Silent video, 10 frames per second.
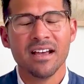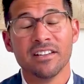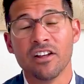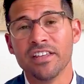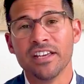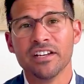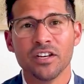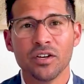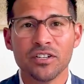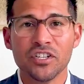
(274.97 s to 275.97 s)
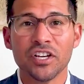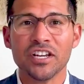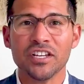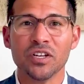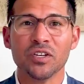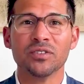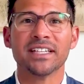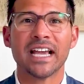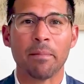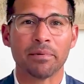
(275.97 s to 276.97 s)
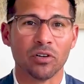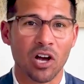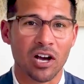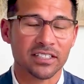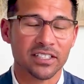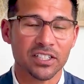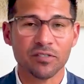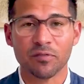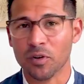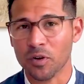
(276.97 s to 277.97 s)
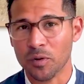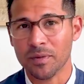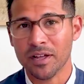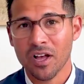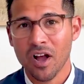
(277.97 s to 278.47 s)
Another thing you can do is you can use capital losses from